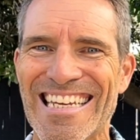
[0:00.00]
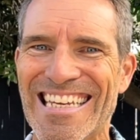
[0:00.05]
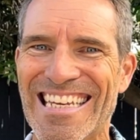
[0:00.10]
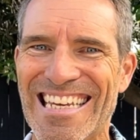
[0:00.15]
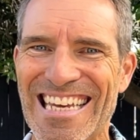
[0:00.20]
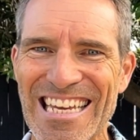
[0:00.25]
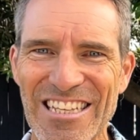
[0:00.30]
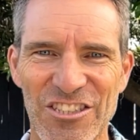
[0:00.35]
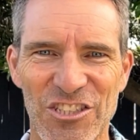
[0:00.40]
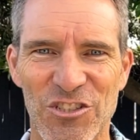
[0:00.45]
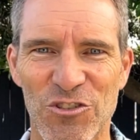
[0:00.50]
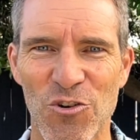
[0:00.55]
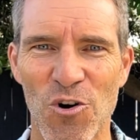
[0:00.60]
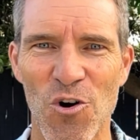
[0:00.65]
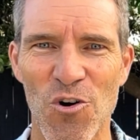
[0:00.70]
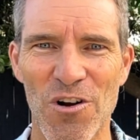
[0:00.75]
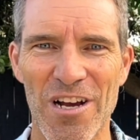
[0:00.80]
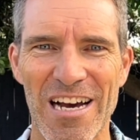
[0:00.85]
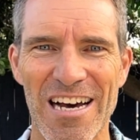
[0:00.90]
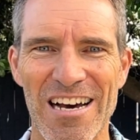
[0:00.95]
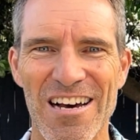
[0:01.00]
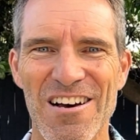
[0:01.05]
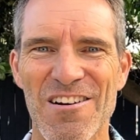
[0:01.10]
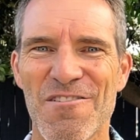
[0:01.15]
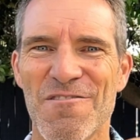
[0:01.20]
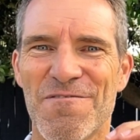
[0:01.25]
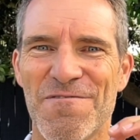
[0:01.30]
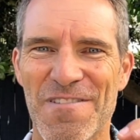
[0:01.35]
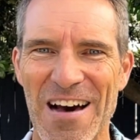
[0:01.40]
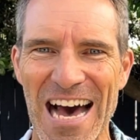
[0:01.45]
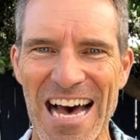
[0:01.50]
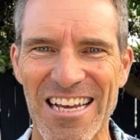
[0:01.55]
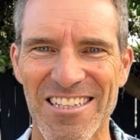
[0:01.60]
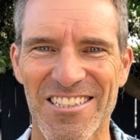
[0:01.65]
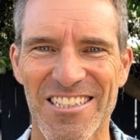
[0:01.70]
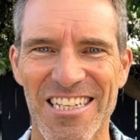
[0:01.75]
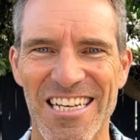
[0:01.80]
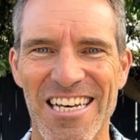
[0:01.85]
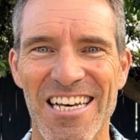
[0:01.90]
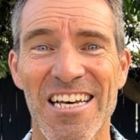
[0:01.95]
Get stronger,
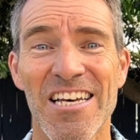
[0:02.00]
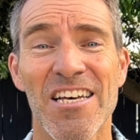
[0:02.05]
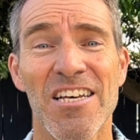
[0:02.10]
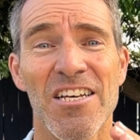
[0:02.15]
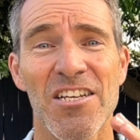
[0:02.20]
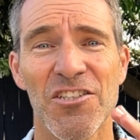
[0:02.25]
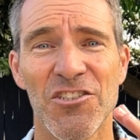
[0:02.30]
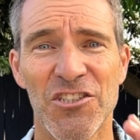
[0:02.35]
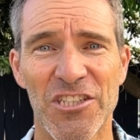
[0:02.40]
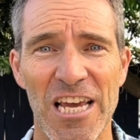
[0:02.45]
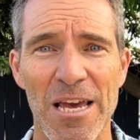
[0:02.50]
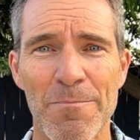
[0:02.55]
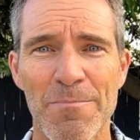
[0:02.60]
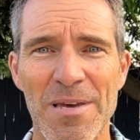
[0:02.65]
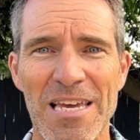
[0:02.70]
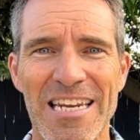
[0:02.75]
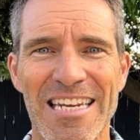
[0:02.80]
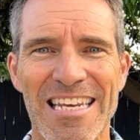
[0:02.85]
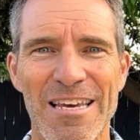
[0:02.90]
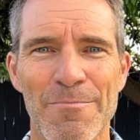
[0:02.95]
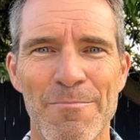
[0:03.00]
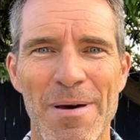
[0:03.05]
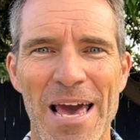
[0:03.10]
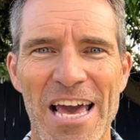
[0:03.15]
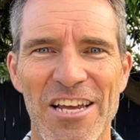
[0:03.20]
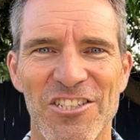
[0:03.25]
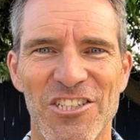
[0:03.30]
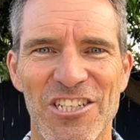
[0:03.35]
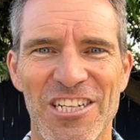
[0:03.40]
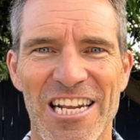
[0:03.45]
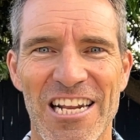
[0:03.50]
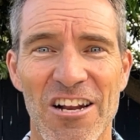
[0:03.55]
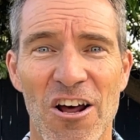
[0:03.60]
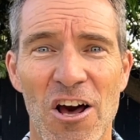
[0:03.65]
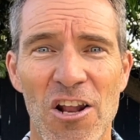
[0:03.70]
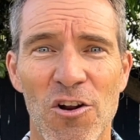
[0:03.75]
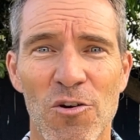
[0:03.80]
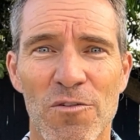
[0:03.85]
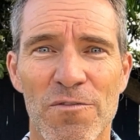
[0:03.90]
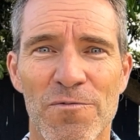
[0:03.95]
faster, champion compassion, and I
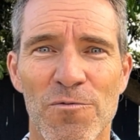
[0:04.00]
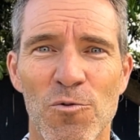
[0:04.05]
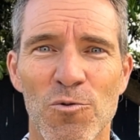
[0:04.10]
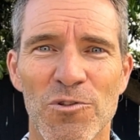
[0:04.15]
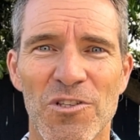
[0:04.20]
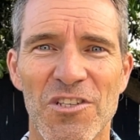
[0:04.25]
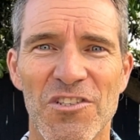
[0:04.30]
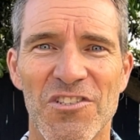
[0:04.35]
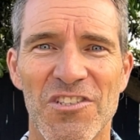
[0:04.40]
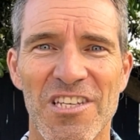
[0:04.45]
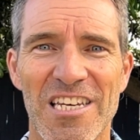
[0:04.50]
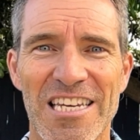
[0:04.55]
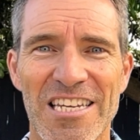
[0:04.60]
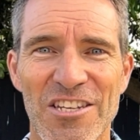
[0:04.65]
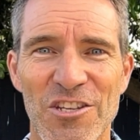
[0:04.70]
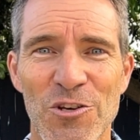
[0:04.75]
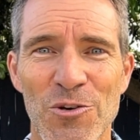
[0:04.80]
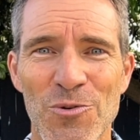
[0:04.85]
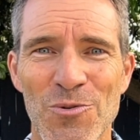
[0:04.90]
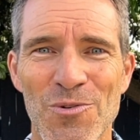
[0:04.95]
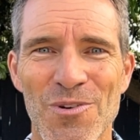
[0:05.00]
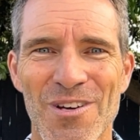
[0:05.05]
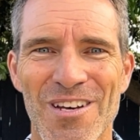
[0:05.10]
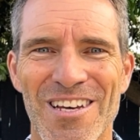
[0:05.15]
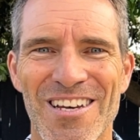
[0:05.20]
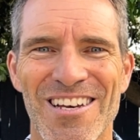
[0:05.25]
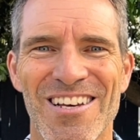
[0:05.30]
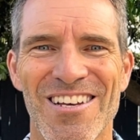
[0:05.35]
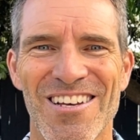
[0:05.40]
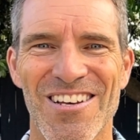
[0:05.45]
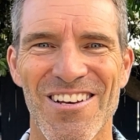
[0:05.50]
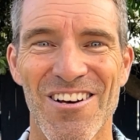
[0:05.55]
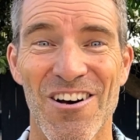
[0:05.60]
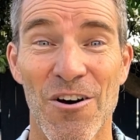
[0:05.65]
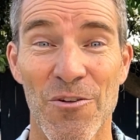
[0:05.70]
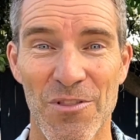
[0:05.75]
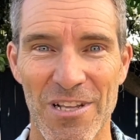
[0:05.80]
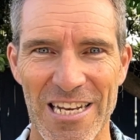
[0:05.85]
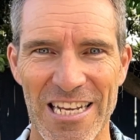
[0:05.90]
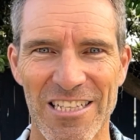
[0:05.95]
look forward to seeing you
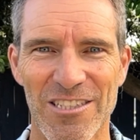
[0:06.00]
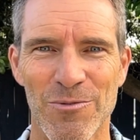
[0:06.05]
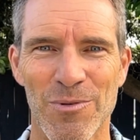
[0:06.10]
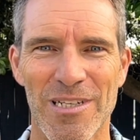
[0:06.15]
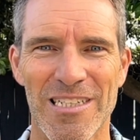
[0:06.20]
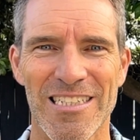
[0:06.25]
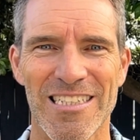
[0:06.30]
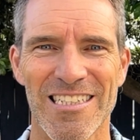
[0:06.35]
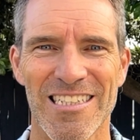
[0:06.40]
on the next one.